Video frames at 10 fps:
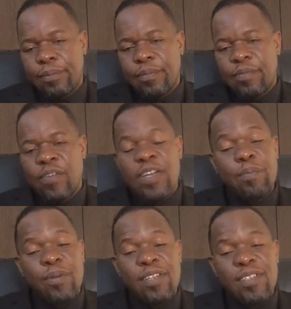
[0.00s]
Very
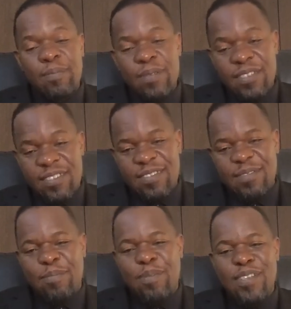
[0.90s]
importantly, please
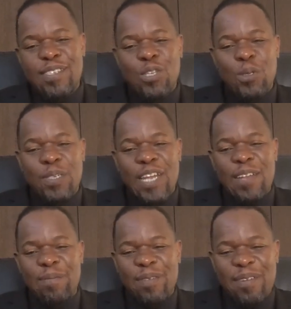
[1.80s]
press the
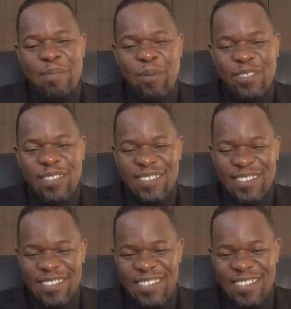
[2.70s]
subscribe button.